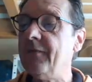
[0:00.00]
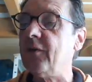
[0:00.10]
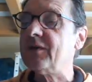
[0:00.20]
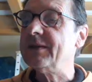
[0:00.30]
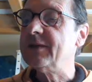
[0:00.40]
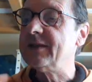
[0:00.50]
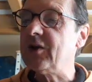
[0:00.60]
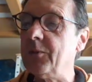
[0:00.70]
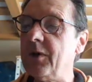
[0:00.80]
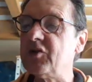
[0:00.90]
For there is
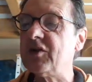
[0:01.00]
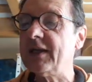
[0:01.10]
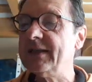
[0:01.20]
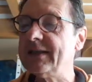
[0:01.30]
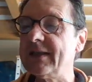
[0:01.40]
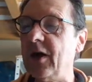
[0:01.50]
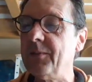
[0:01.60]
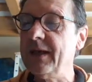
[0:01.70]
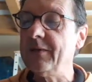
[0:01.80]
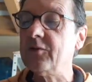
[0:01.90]
so much that is
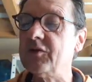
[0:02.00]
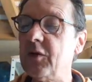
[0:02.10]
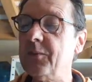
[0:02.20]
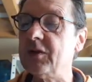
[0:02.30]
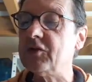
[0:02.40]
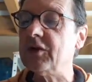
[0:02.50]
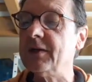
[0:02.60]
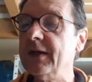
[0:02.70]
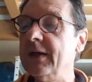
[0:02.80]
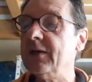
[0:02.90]
coming, so much.
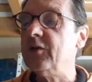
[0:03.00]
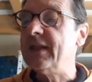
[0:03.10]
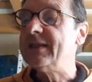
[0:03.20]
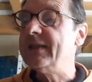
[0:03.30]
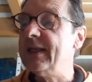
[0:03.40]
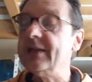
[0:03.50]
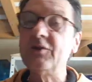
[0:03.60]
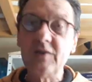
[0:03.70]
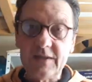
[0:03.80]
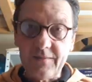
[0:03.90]
The
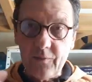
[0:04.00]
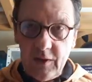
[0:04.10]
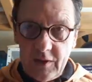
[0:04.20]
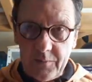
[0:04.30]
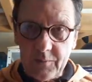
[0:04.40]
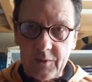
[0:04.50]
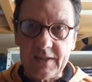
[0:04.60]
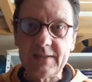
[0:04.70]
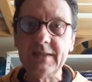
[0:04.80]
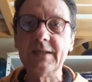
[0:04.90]
destination is freedom. The
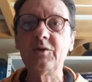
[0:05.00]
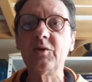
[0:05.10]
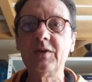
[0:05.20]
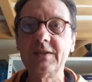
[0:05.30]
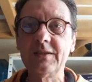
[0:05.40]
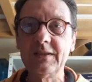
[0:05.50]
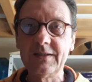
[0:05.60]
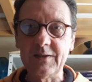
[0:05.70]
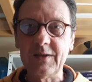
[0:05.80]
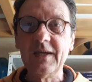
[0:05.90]
destination is
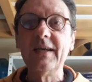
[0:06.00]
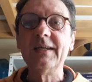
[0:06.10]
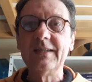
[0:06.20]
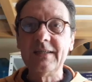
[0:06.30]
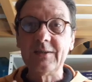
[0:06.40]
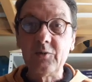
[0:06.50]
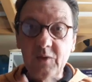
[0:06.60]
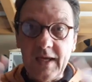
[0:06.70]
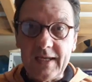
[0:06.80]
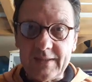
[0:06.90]

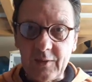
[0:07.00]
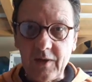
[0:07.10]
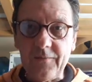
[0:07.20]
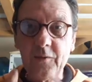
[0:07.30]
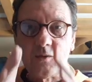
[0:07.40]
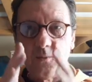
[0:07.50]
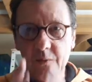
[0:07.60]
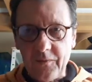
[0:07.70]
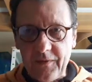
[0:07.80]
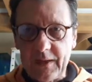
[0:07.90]
together. First, you
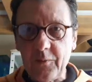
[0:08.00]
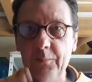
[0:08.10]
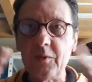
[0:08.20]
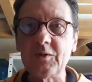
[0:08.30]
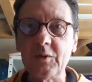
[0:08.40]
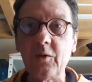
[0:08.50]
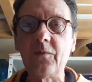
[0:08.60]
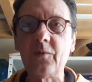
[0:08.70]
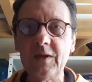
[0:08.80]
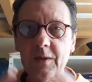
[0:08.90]
want to find your personal
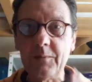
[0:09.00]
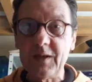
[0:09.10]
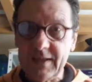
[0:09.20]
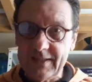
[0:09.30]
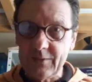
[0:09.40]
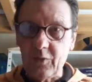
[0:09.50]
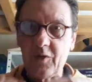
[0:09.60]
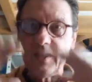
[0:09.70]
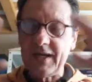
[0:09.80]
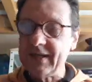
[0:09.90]
freedom, but it is all
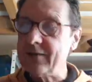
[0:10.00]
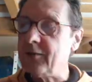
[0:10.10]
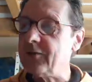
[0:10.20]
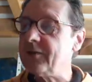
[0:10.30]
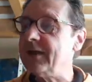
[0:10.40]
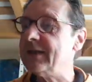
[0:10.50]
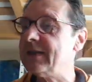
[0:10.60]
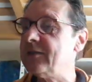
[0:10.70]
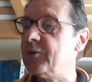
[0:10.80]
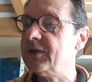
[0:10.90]
connected. In a
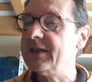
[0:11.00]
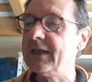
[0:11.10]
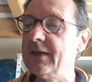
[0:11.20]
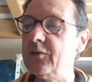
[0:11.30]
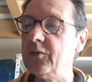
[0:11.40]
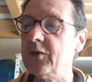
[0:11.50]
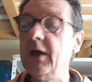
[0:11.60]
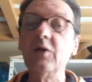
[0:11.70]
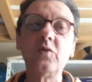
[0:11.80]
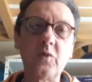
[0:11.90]
sense, we're seeking
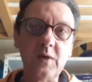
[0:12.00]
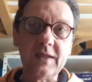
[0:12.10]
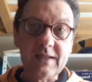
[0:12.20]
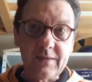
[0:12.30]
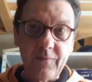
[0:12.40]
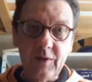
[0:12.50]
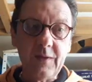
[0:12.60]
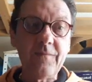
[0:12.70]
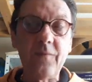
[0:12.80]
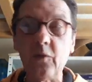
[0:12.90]
to create this
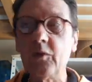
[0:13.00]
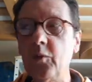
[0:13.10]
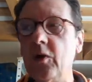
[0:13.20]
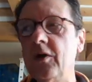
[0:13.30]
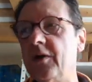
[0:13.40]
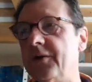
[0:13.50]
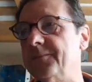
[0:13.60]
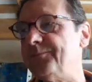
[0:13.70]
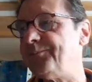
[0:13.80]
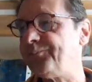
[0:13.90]
freedom for the world.
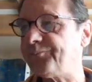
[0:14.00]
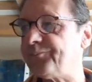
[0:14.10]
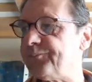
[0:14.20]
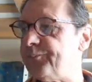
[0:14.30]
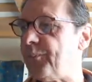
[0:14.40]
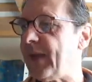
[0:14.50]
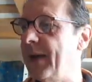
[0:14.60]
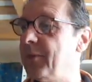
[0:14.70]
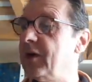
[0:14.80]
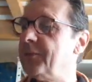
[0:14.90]

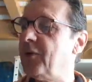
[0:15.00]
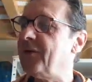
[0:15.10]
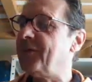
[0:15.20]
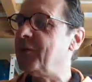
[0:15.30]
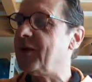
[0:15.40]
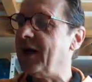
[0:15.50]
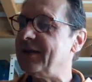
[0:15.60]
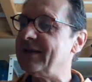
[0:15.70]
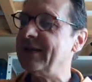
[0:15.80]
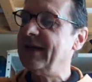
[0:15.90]
I'm going to pull a few
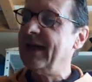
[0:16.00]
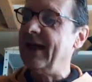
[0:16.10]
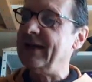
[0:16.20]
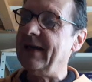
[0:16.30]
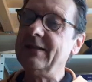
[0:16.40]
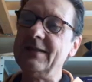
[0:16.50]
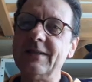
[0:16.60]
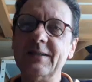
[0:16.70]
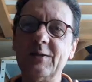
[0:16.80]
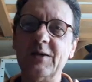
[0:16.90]
cards, and this
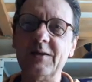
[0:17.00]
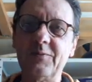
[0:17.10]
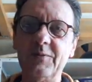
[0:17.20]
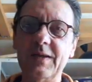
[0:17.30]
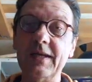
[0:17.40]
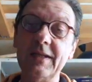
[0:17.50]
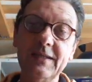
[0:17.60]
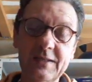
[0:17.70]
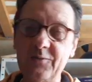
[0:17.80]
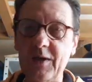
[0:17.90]
is and
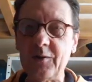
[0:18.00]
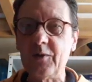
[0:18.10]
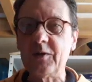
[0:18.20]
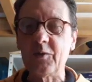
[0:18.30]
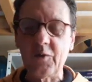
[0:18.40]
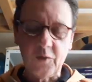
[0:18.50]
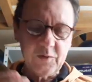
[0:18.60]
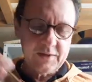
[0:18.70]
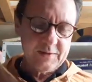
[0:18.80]
it is right around the corner.